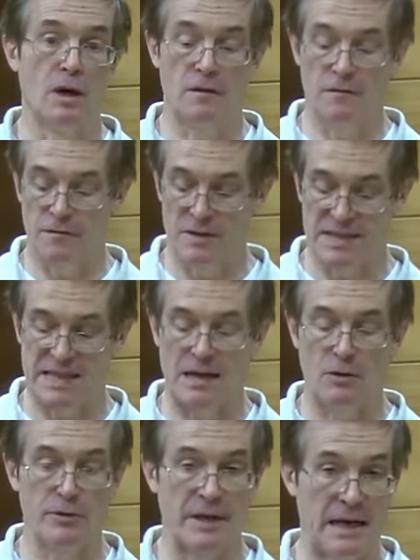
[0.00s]
of
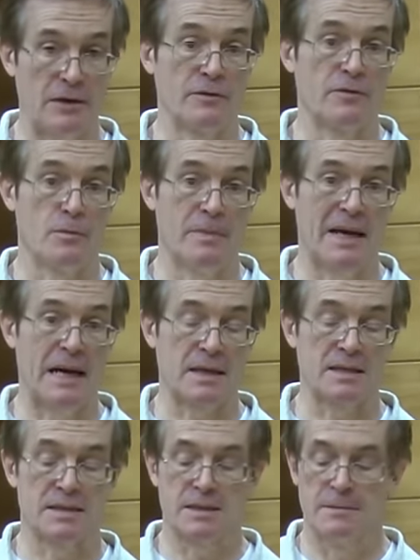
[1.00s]
sound out of your
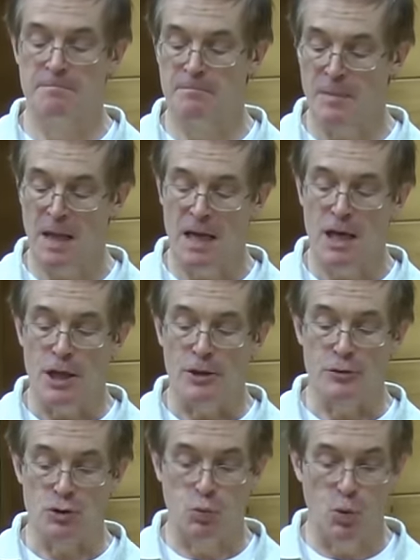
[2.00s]
box.
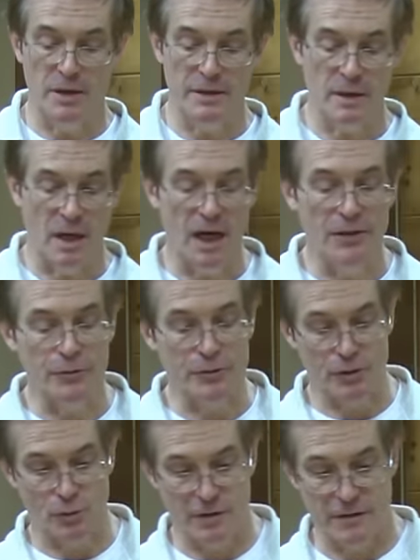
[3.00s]
There's one other
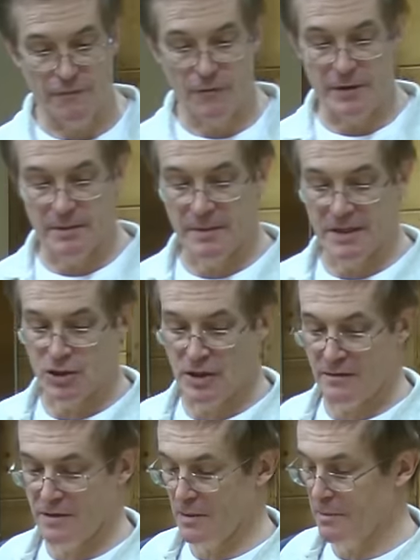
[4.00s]
degree of freedom that you
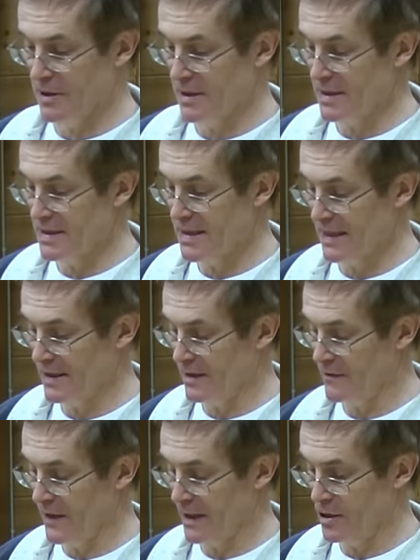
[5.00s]
have the ability to take the
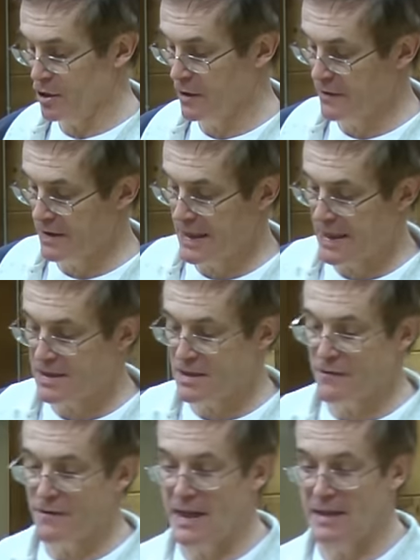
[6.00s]
advantage of, and that is
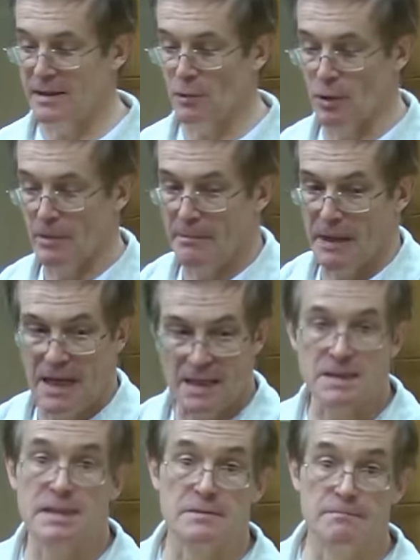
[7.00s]
the fact that when a
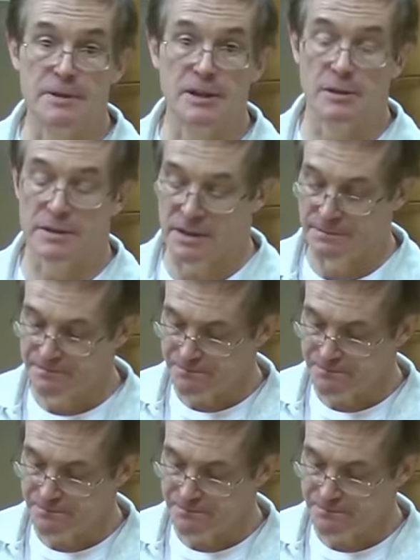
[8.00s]
box is built,